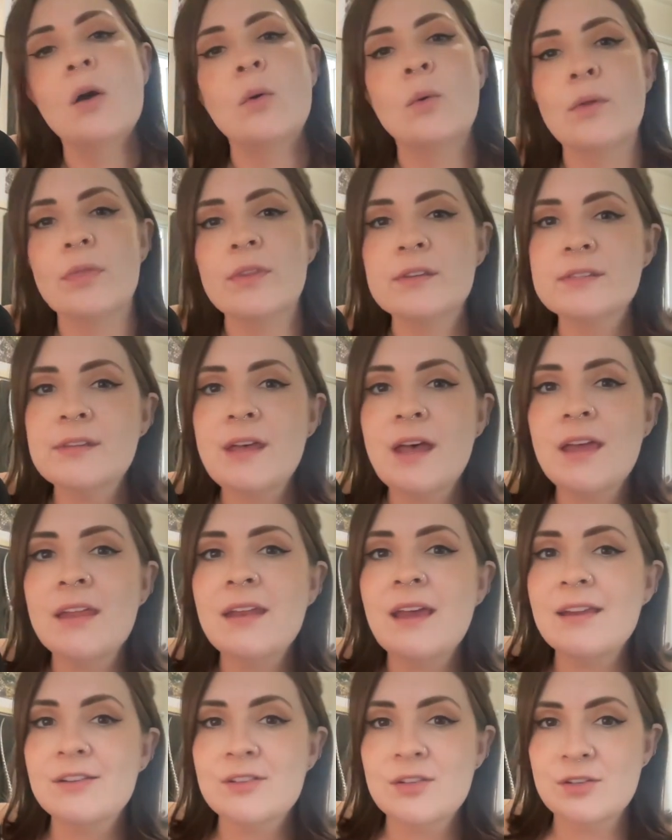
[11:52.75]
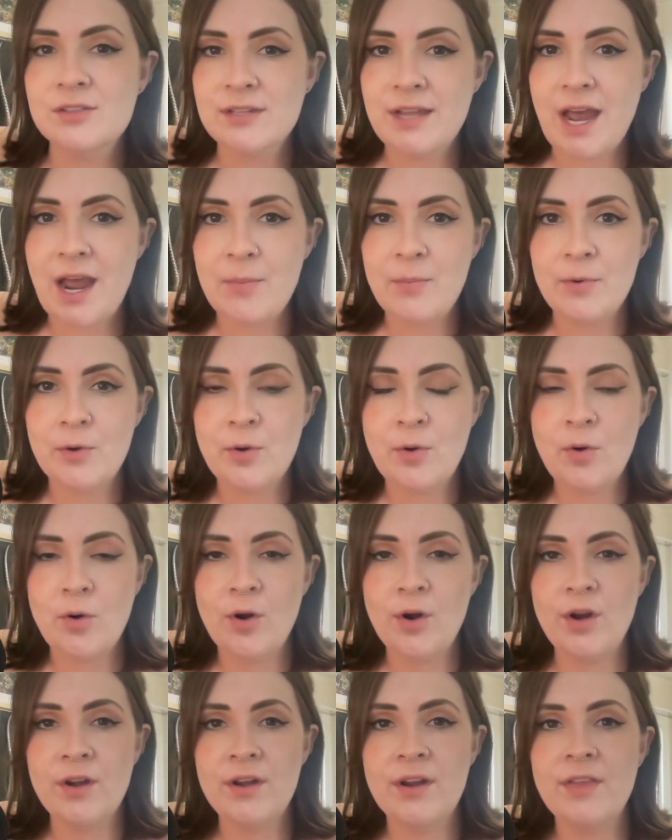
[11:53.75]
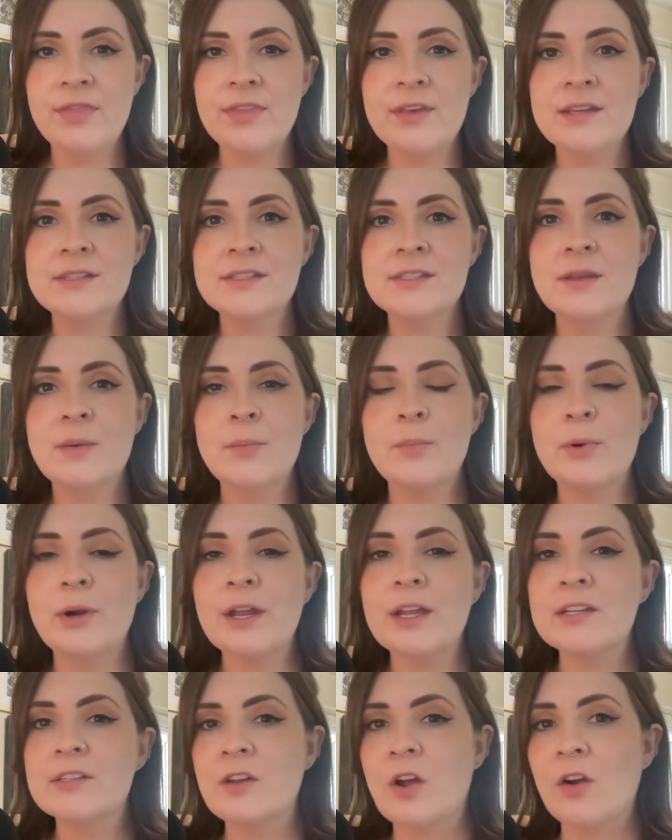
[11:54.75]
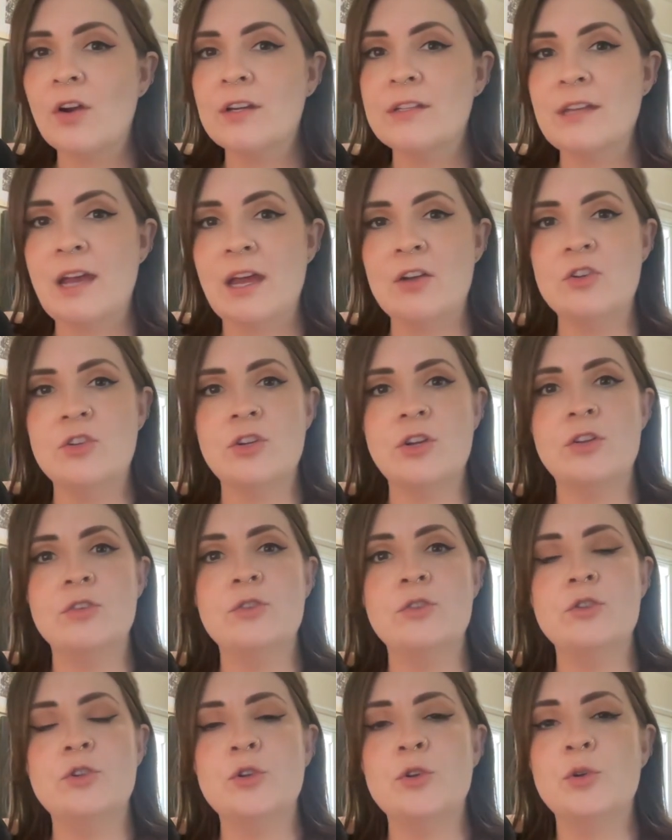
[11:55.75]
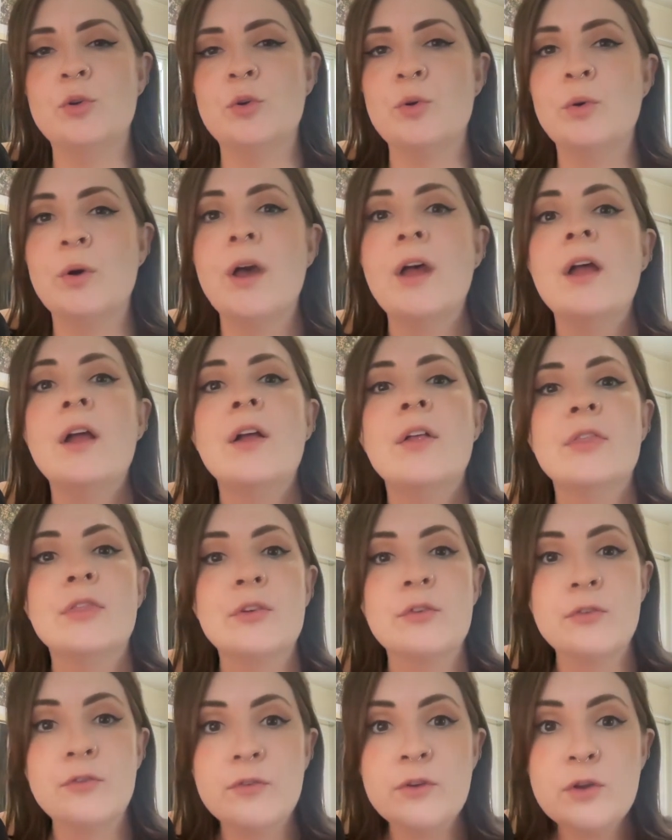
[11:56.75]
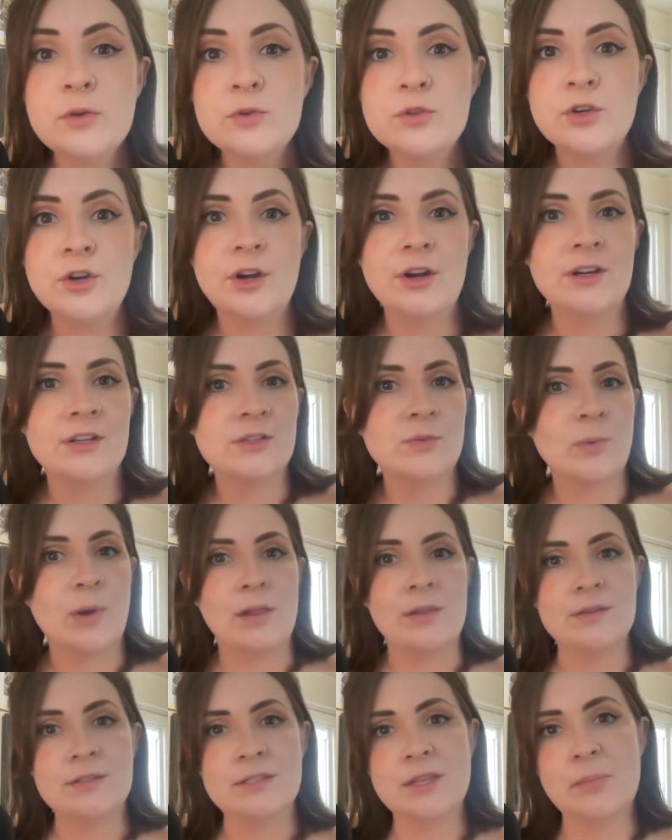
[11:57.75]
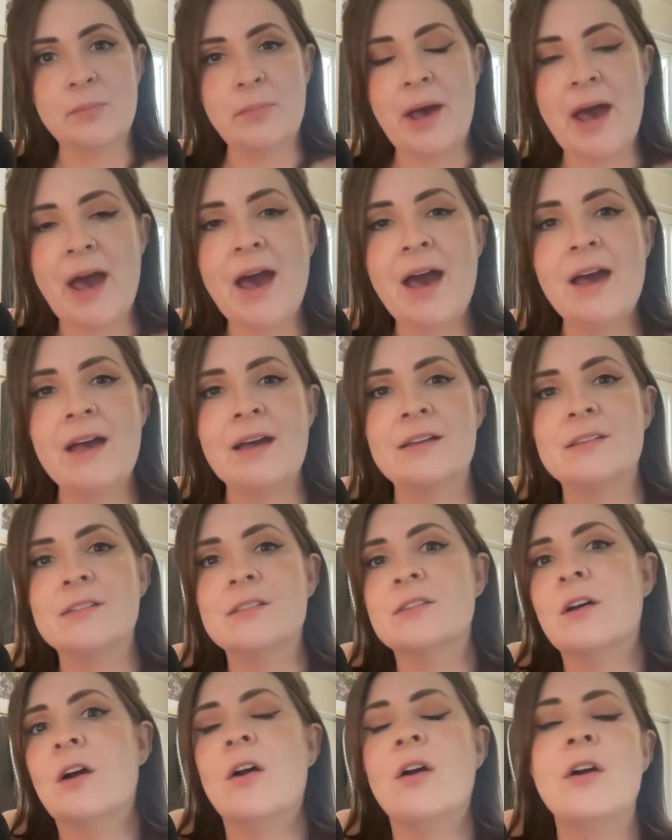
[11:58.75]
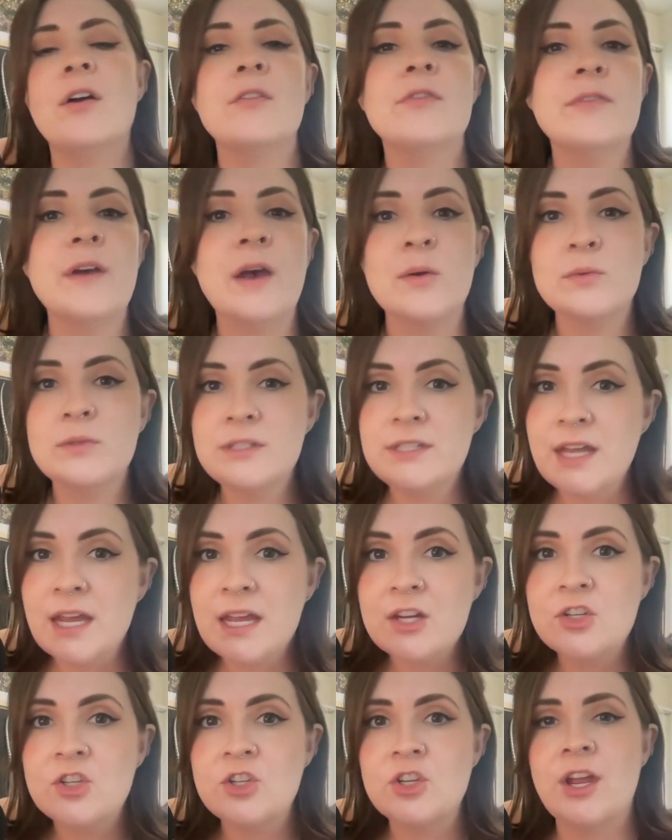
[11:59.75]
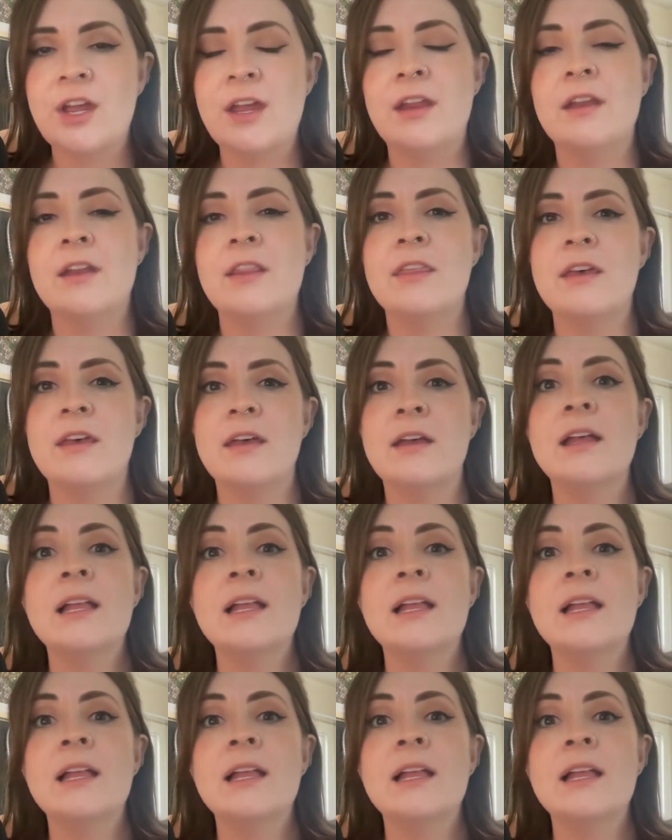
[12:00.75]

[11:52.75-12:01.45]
When the sun enters Capricorn, this brings our attention to the future as well as the past, our foundation, the